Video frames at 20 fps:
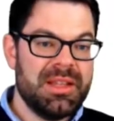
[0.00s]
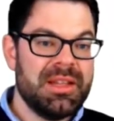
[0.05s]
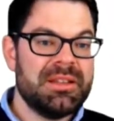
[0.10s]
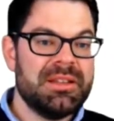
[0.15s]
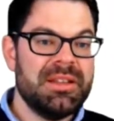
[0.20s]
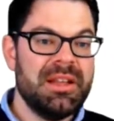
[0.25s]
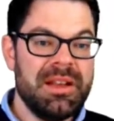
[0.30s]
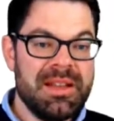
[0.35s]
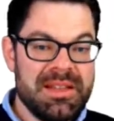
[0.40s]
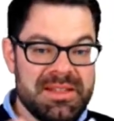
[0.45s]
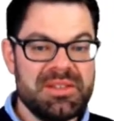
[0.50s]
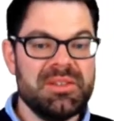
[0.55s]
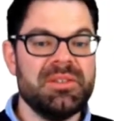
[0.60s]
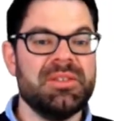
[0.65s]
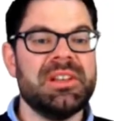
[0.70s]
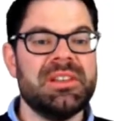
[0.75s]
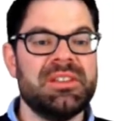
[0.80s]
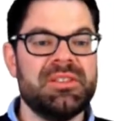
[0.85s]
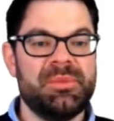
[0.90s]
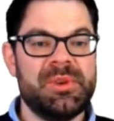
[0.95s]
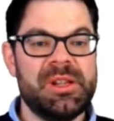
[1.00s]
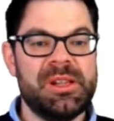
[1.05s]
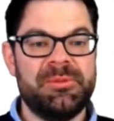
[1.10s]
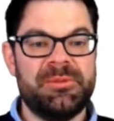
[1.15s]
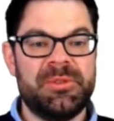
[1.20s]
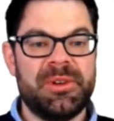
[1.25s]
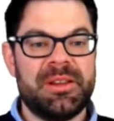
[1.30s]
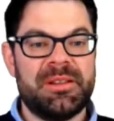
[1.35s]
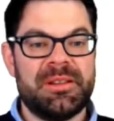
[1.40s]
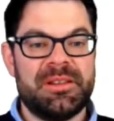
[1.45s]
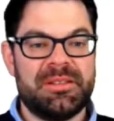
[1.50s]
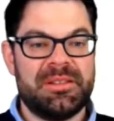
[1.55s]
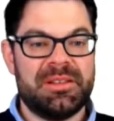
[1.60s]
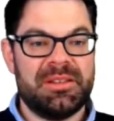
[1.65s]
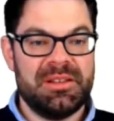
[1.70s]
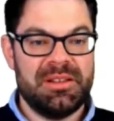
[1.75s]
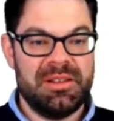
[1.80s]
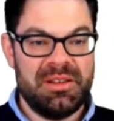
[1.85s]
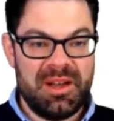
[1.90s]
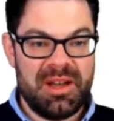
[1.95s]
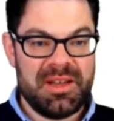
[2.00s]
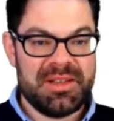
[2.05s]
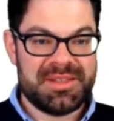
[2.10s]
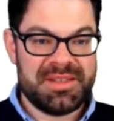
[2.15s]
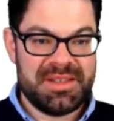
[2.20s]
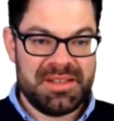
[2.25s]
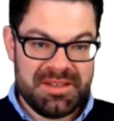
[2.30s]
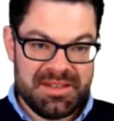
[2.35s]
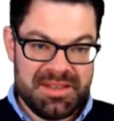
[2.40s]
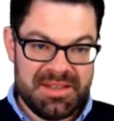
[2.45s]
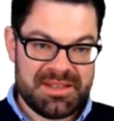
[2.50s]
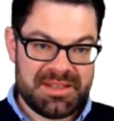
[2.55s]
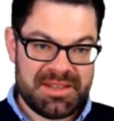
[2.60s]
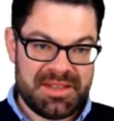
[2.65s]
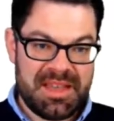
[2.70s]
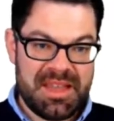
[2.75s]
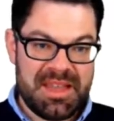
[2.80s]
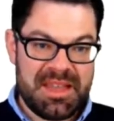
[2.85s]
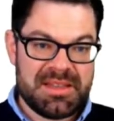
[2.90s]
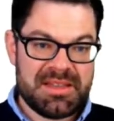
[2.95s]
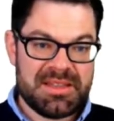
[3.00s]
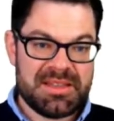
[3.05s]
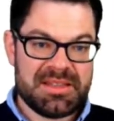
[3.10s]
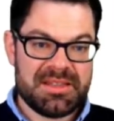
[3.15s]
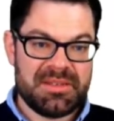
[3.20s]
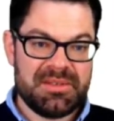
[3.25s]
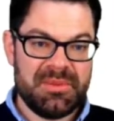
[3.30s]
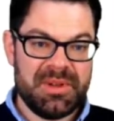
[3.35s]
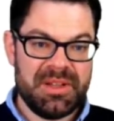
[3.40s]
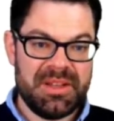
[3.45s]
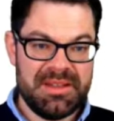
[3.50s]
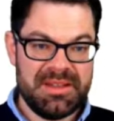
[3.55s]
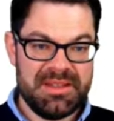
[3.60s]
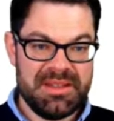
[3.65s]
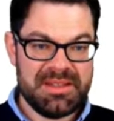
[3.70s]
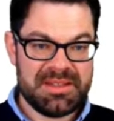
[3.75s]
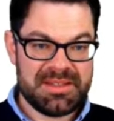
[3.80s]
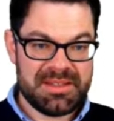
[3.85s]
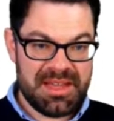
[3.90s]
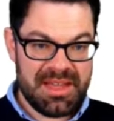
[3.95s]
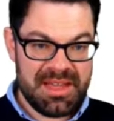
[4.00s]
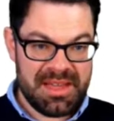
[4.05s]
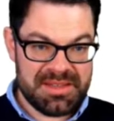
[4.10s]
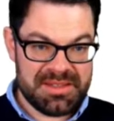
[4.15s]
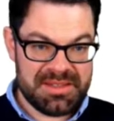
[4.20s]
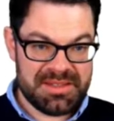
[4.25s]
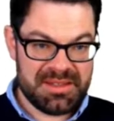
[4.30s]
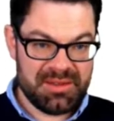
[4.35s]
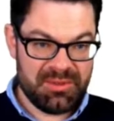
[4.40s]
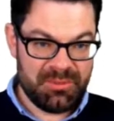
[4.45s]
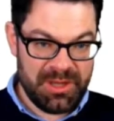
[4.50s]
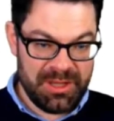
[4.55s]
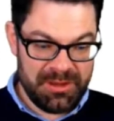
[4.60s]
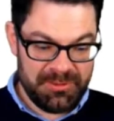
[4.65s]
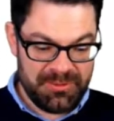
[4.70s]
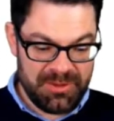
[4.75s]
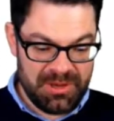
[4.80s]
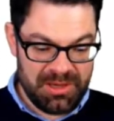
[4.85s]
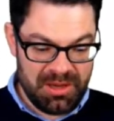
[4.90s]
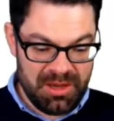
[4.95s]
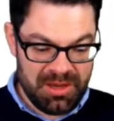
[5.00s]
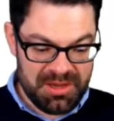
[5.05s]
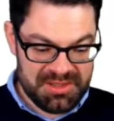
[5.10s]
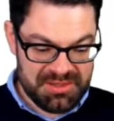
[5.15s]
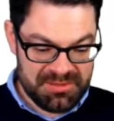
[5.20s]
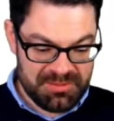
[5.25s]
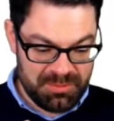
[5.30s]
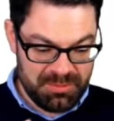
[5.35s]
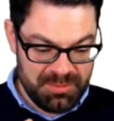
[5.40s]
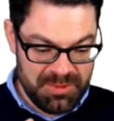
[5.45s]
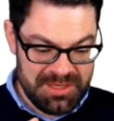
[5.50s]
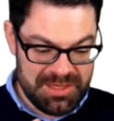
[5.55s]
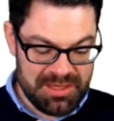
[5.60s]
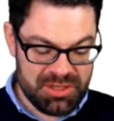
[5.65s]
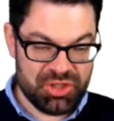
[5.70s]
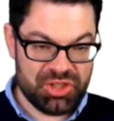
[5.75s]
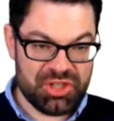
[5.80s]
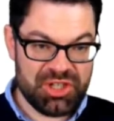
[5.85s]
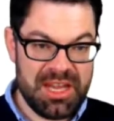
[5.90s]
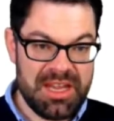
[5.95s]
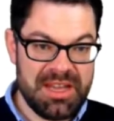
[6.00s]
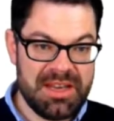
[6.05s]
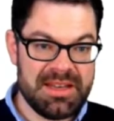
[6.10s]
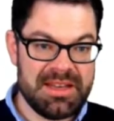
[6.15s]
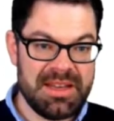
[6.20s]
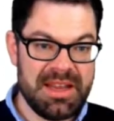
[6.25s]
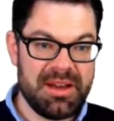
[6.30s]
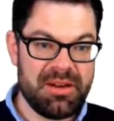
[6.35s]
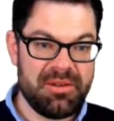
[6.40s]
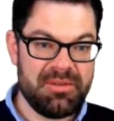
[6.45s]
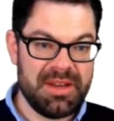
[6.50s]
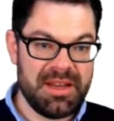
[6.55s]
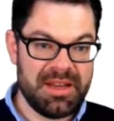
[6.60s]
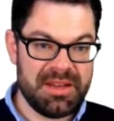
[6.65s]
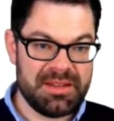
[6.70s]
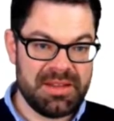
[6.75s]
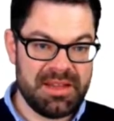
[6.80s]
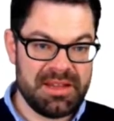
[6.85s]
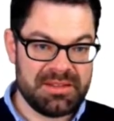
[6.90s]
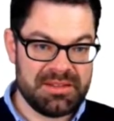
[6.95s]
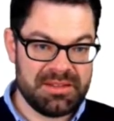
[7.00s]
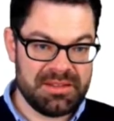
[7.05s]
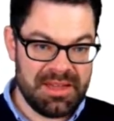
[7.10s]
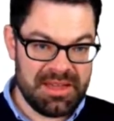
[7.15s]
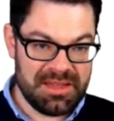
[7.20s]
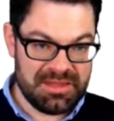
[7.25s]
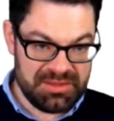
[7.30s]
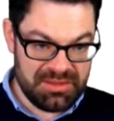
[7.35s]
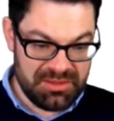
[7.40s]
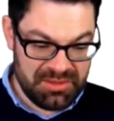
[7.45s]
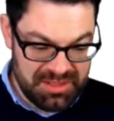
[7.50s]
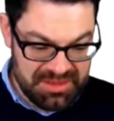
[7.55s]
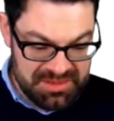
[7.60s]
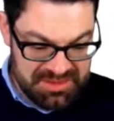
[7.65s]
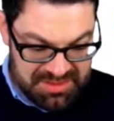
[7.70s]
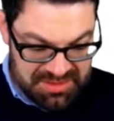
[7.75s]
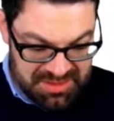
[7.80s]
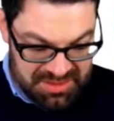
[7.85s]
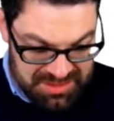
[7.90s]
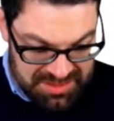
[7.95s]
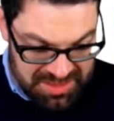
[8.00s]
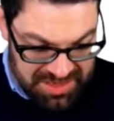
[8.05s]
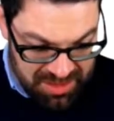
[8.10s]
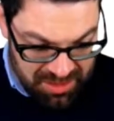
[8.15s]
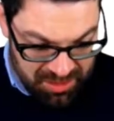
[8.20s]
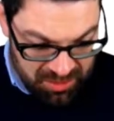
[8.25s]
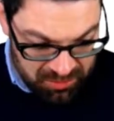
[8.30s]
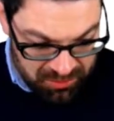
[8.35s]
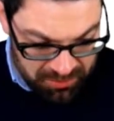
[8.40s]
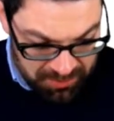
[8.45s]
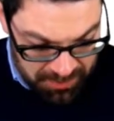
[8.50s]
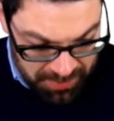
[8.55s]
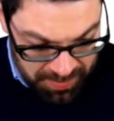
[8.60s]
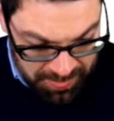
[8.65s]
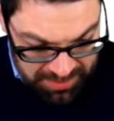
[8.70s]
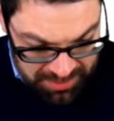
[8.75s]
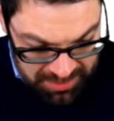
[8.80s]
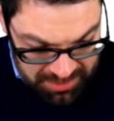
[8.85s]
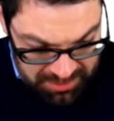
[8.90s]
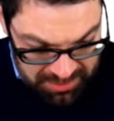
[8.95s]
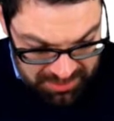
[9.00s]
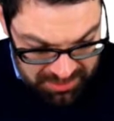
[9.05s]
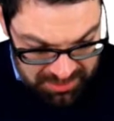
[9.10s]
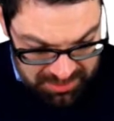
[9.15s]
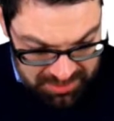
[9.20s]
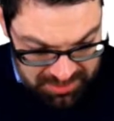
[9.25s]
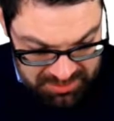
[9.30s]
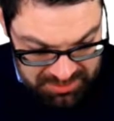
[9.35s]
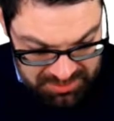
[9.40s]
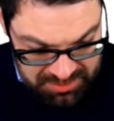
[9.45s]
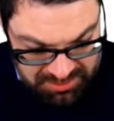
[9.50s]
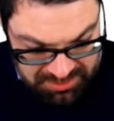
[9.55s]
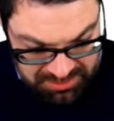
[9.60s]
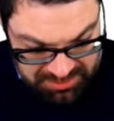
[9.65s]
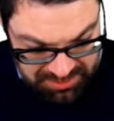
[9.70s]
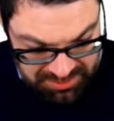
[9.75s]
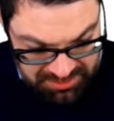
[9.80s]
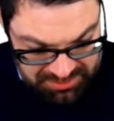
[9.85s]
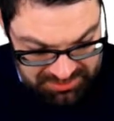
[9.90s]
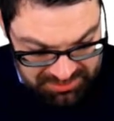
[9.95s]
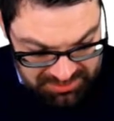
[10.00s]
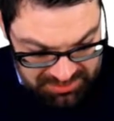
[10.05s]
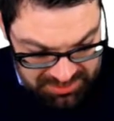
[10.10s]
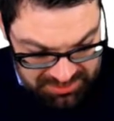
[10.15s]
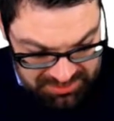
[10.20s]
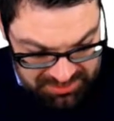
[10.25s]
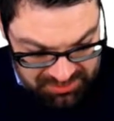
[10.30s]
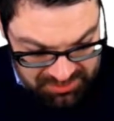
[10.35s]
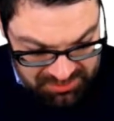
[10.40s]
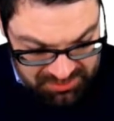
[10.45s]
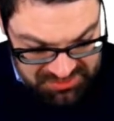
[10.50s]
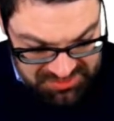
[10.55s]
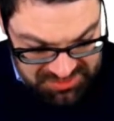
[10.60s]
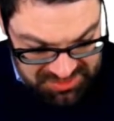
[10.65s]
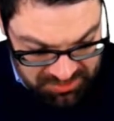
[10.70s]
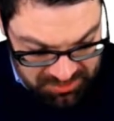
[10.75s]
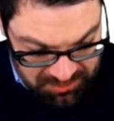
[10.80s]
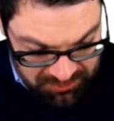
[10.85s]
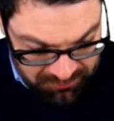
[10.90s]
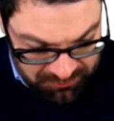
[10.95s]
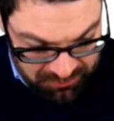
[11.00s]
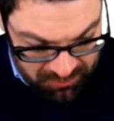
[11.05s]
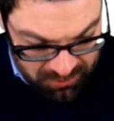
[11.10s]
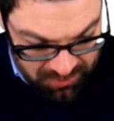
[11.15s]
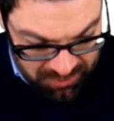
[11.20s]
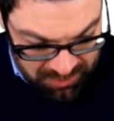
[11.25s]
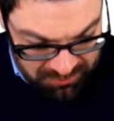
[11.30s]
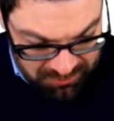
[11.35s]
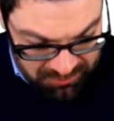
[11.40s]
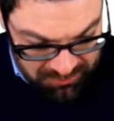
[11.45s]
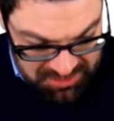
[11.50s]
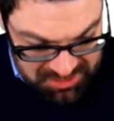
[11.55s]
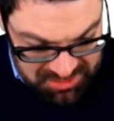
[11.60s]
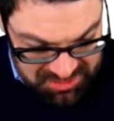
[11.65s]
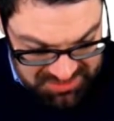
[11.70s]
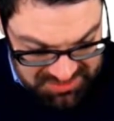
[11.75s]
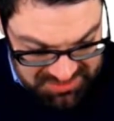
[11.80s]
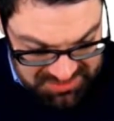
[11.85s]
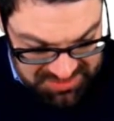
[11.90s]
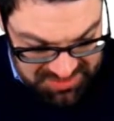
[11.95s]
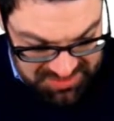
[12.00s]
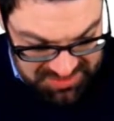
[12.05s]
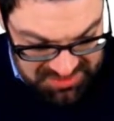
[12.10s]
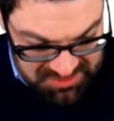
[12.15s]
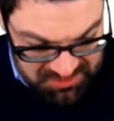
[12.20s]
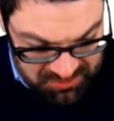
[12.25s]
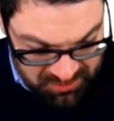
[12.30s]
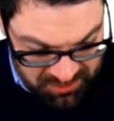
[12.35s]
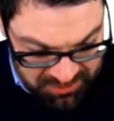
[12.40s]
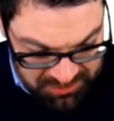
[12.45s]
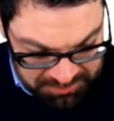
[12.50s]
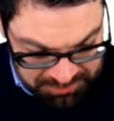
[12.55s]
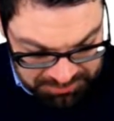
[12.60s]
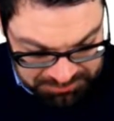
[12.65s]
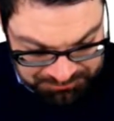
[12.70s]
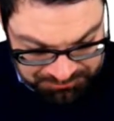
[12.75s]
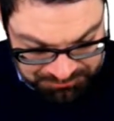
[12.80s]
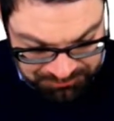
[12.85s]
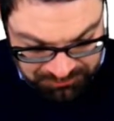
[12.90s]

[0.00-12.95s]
Now let's look at the welfare loss in this case. Well, in this case, the welfare loss would be the shaded area that you can see now, that you could see before, which is this one,